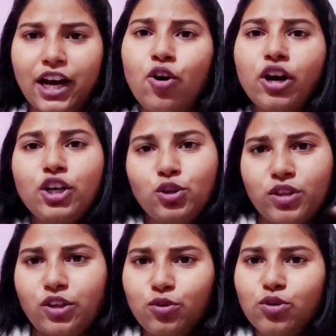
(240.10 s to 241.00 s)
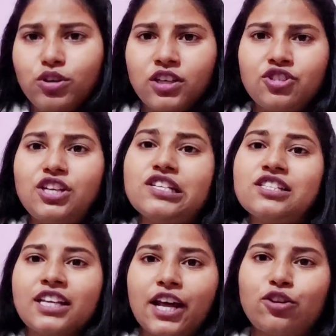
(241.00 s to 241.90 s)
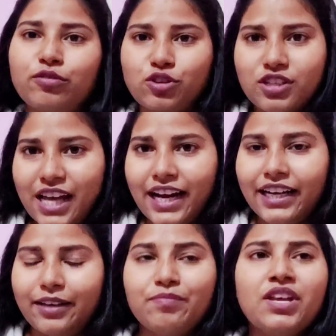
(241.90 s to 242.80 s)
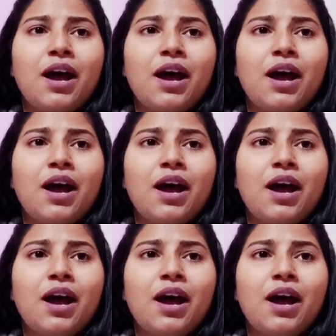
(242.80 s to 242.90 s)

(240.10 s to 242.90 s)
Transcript: according to the changing scenario of the society.